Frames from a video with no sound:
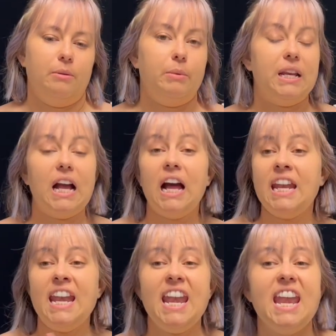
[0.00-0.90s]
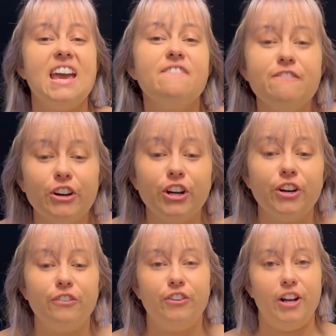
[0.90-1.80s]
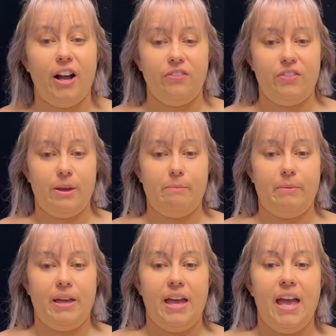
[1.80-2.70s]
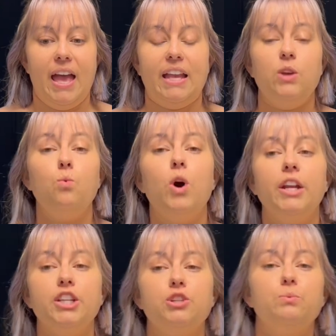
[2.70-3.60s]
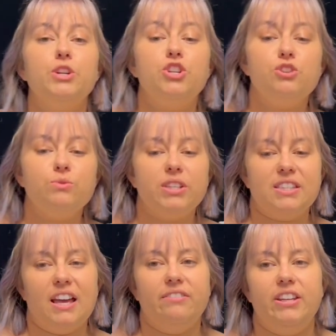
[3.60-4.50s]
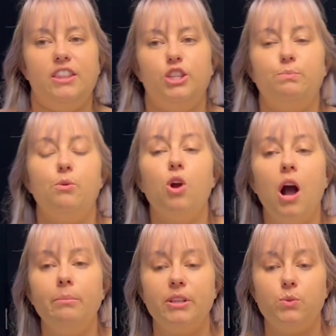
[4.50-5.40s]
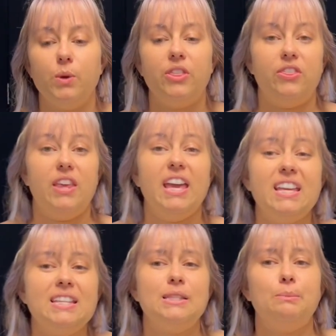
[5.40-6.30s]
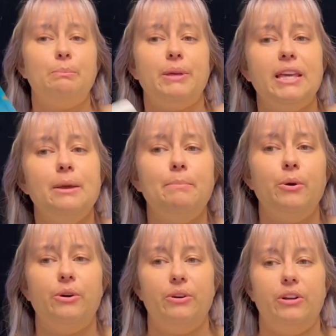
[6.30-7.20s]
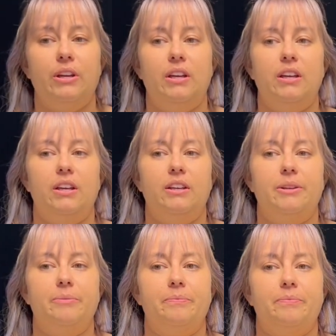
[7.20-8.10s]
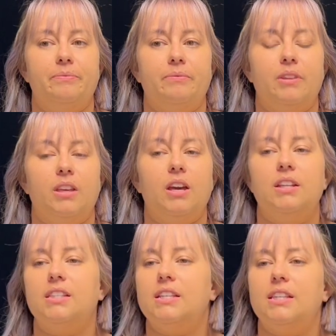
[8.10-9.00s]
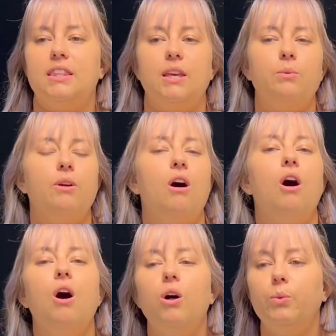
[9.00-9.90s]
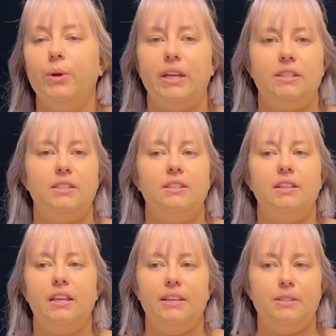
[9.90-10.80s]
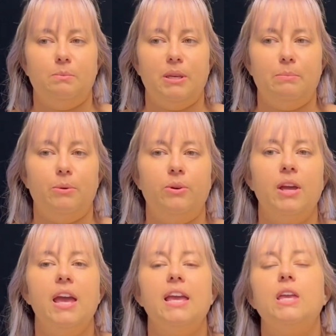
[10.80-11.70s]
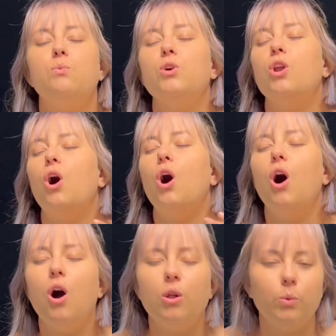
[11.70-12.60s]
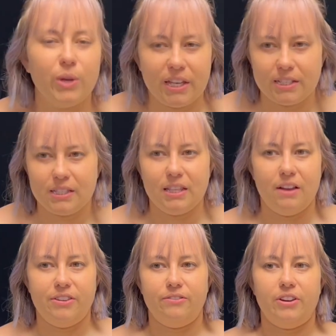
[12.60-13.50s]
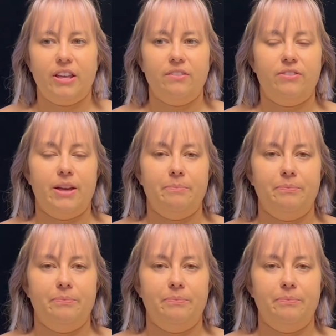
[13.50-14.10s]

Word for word: But God never forgot them, and He wanted to renew this covenant, this promise with His people. God says that they were always his people. He would always love and forgive them.